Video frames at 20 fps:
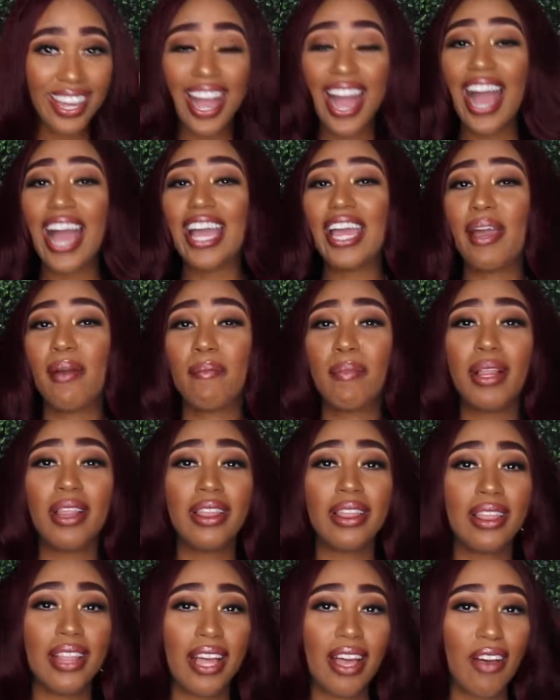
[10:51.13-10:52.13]
I am in
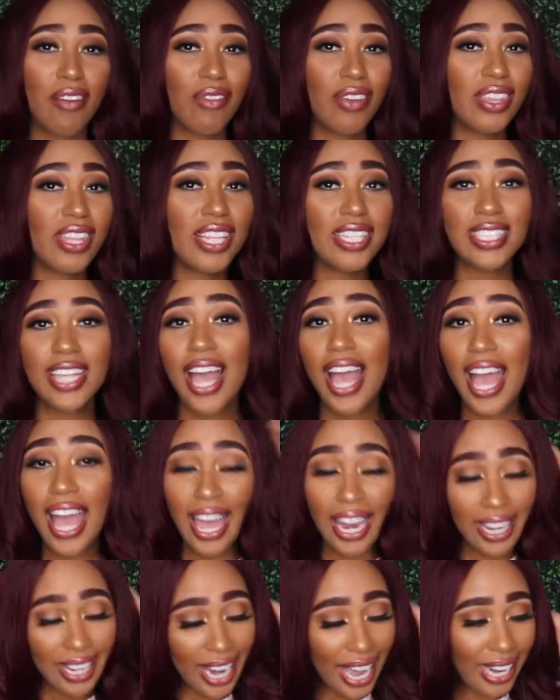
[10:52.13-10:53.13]
love with this
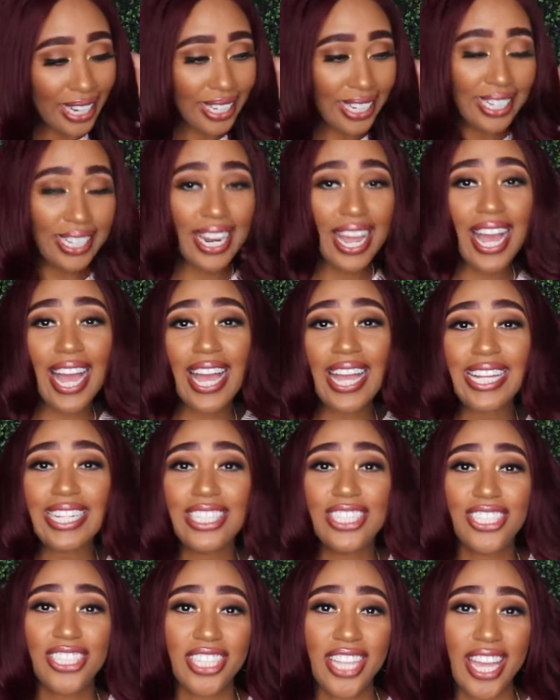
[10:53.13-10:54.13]
99J,